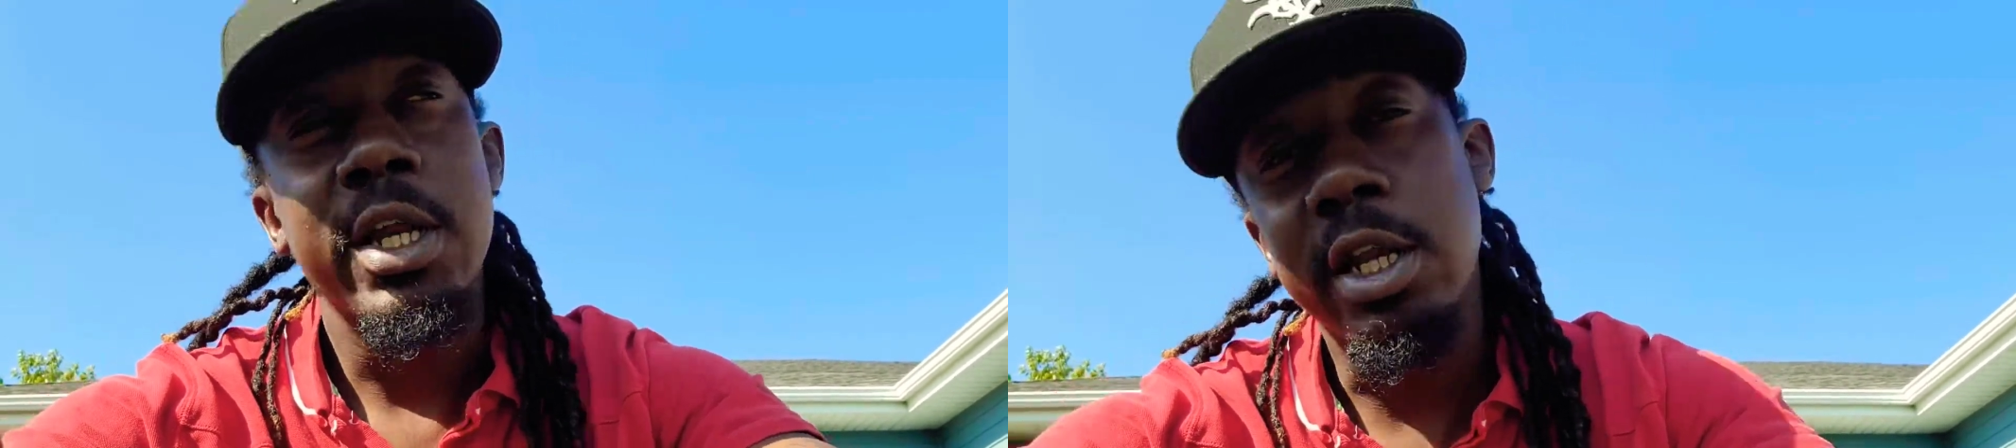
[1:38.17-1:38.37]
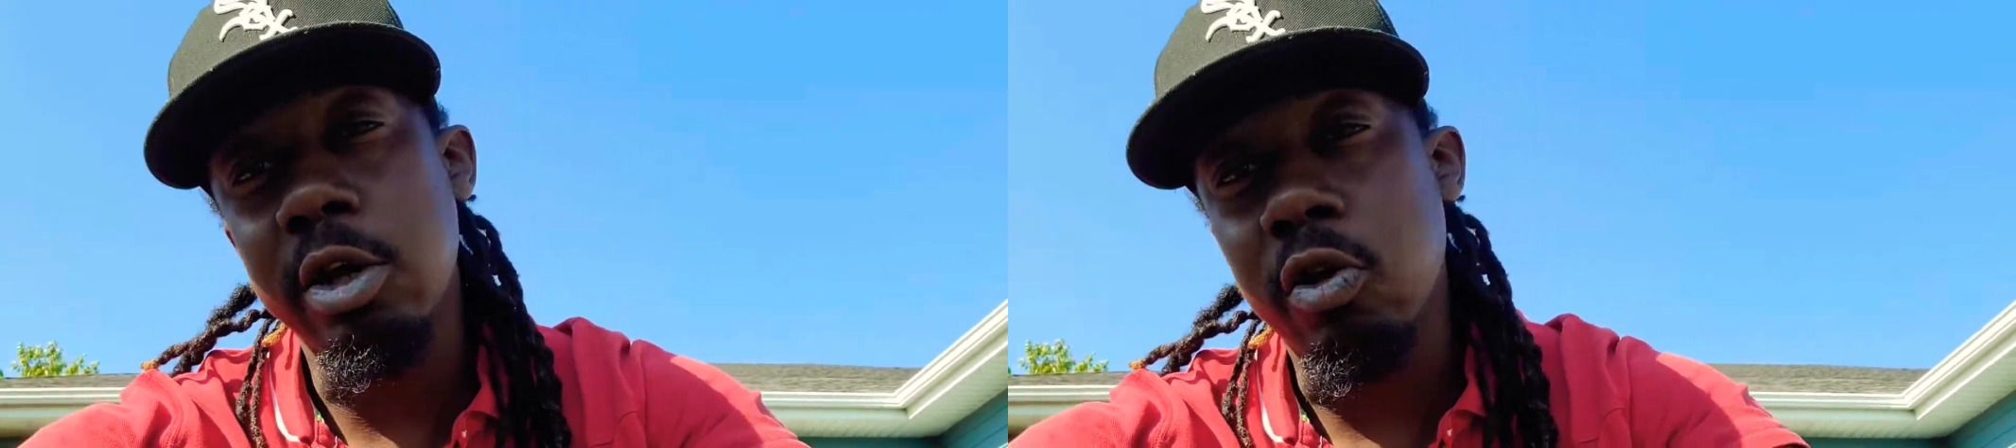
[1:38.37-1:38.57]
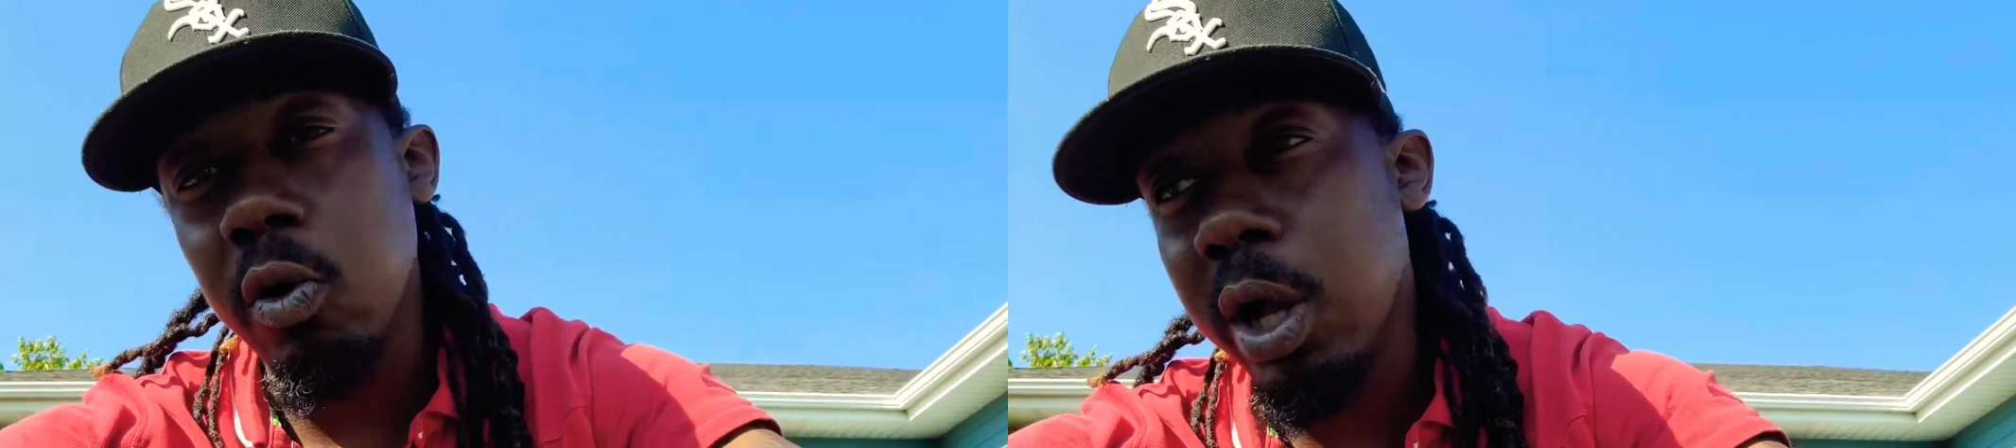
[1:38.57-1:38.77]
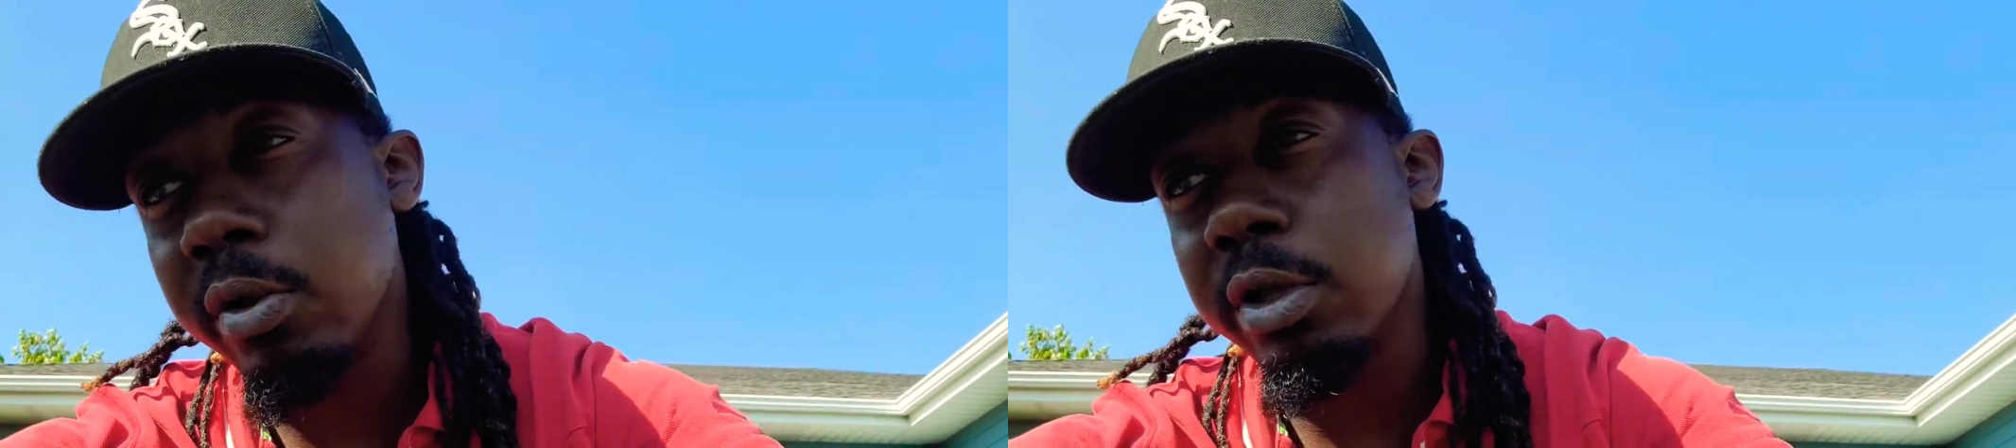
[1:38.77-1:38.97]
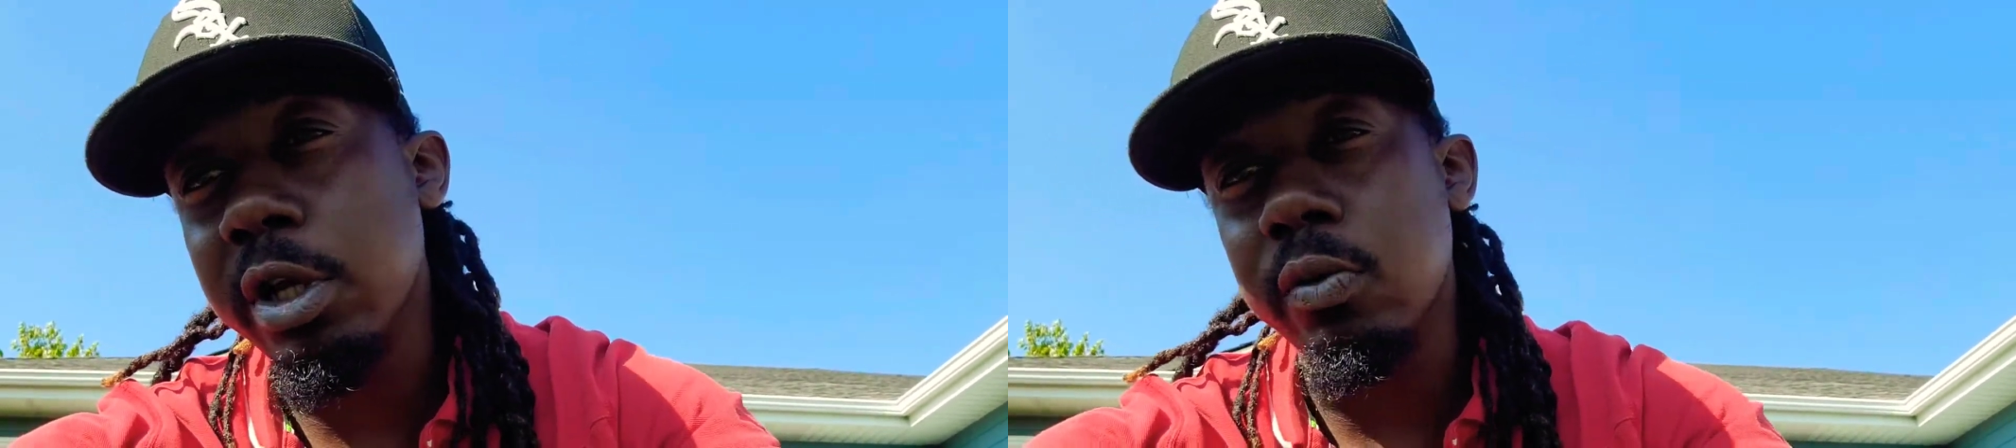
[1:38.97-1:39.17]
then go
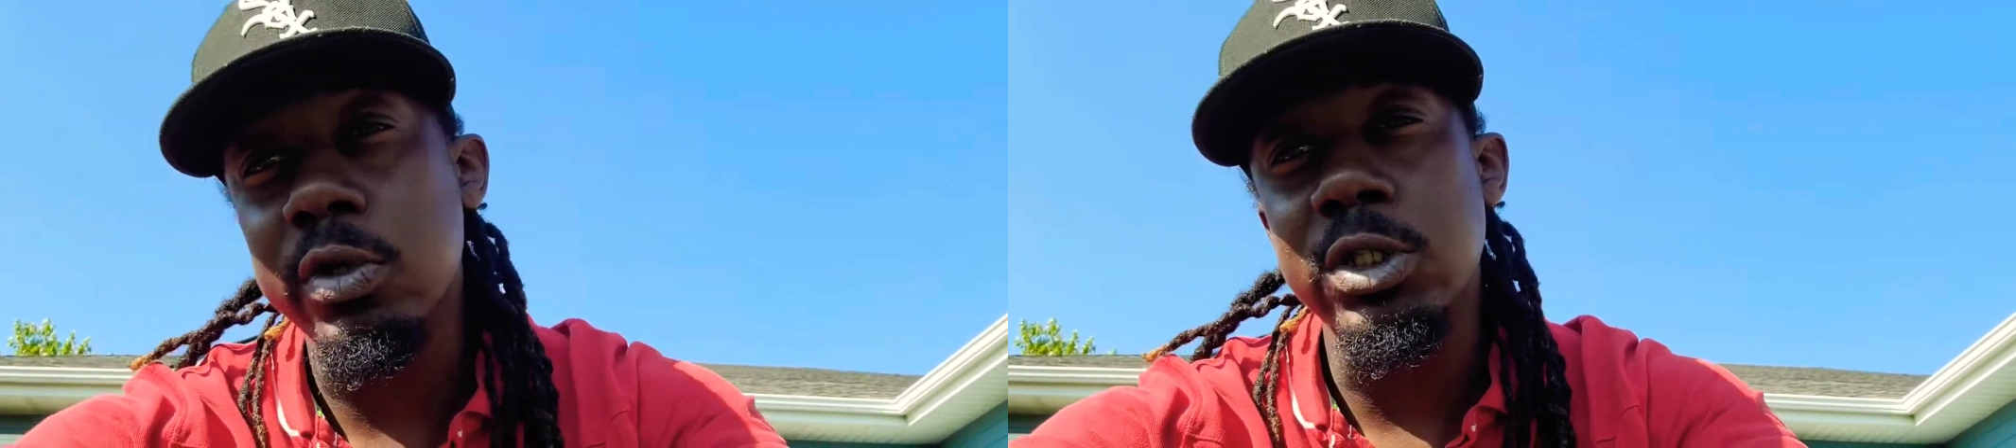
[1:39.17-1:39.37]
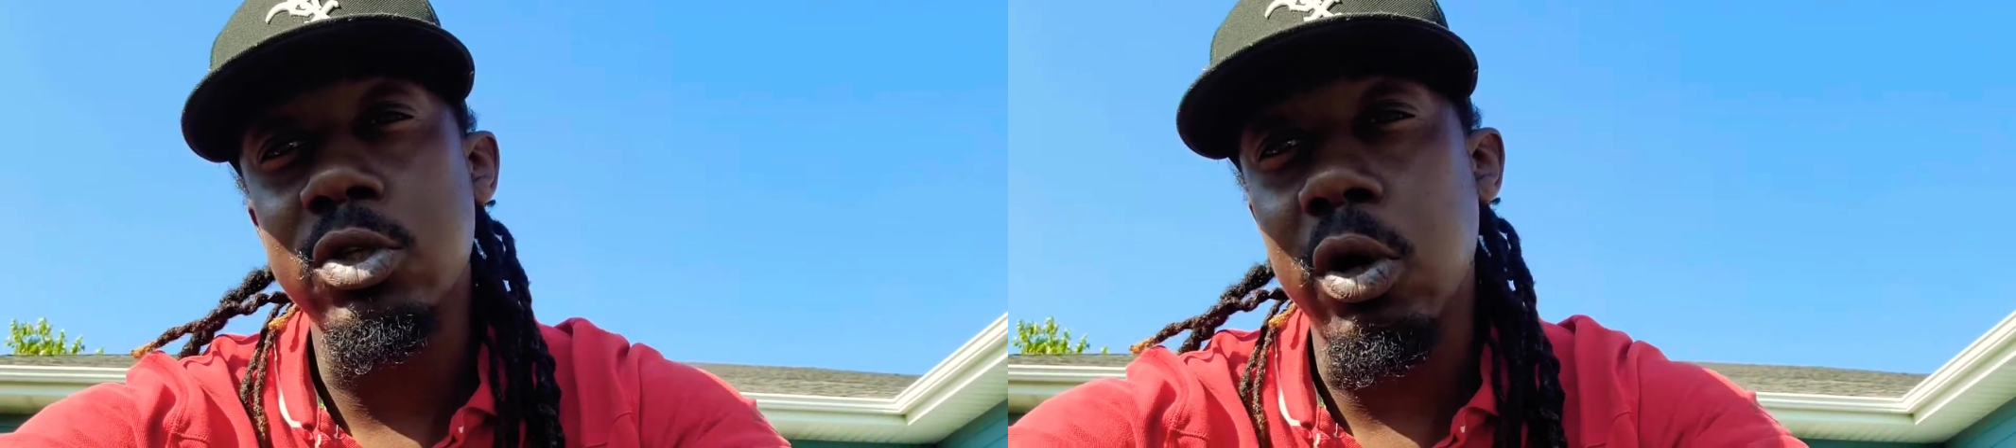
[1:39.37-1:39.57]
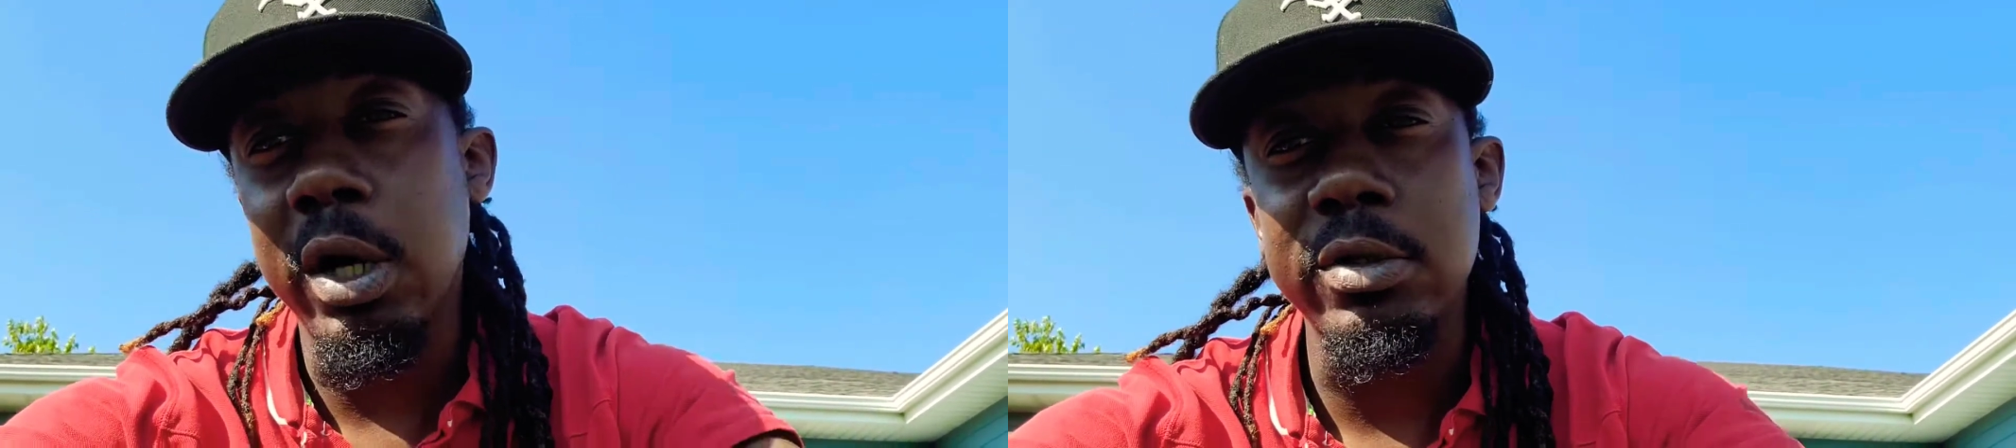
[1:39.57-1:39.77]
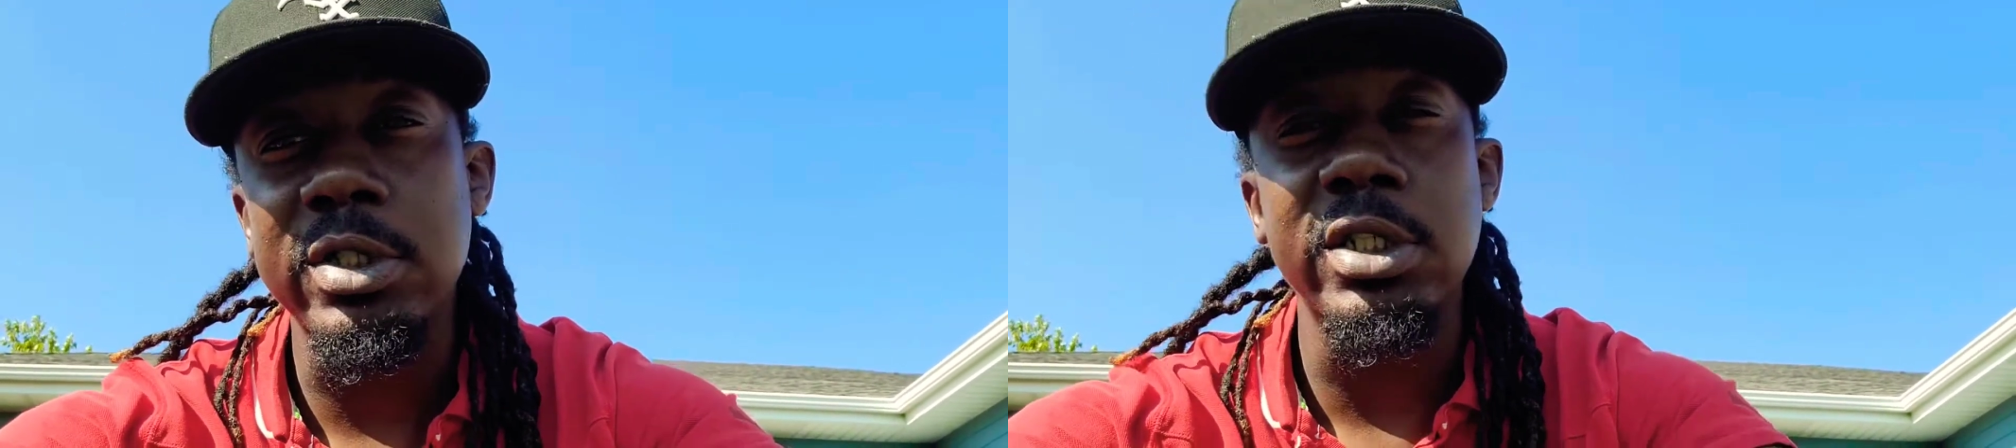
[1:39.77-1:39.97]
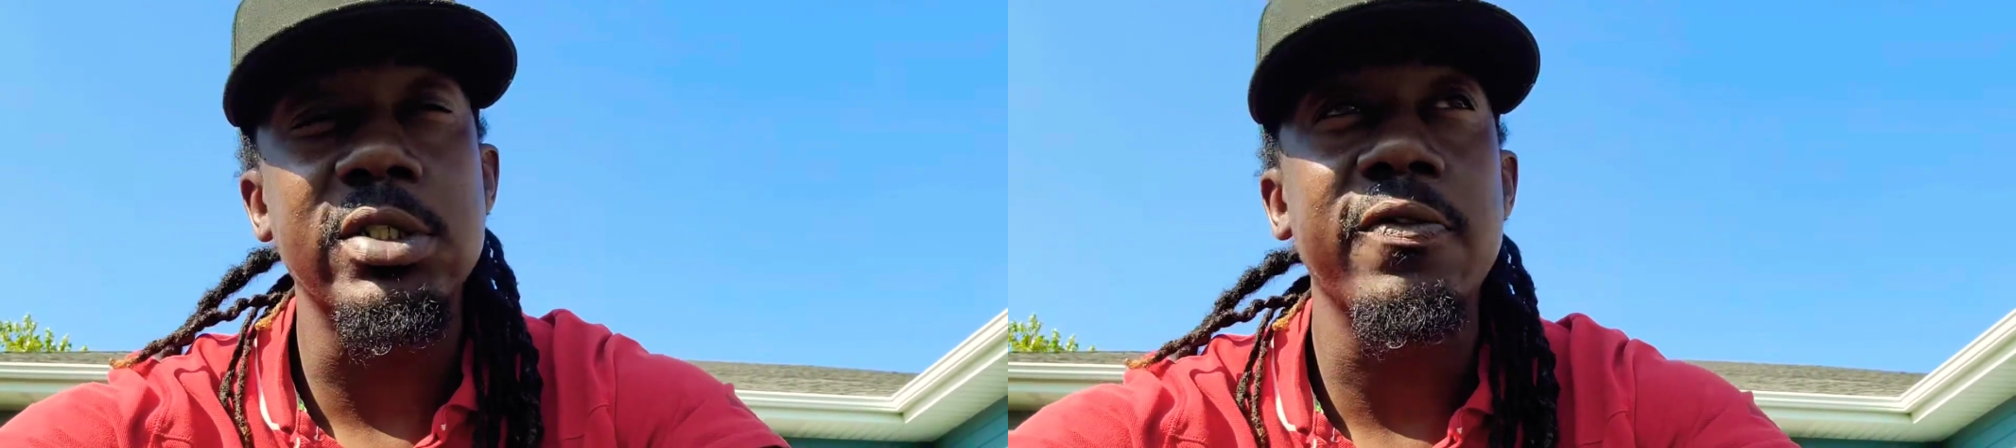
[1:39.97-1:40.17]
out there when it's off season,